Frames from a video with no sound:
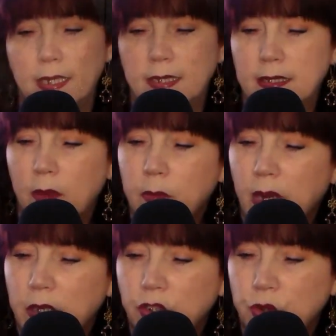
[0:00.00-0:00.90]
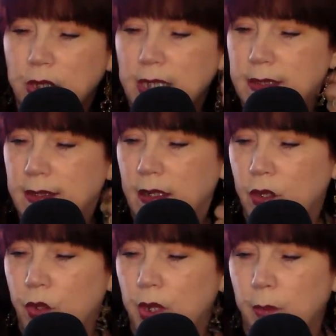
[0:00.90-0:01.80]
In some countries,
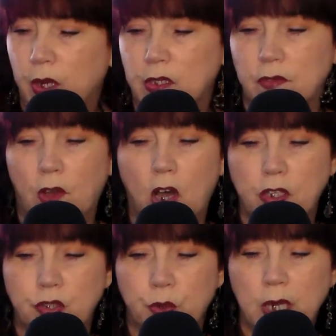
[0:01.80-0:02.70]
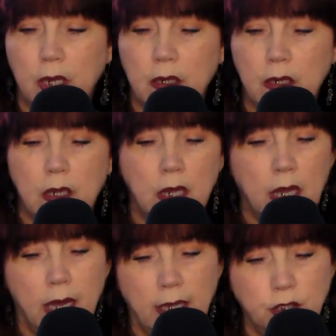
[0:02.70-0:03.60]
including parts of Austria
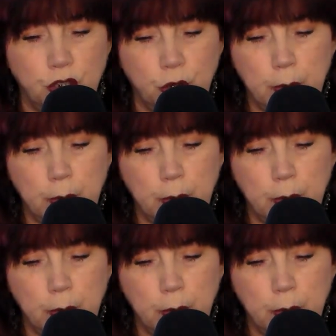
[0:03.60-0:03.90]
and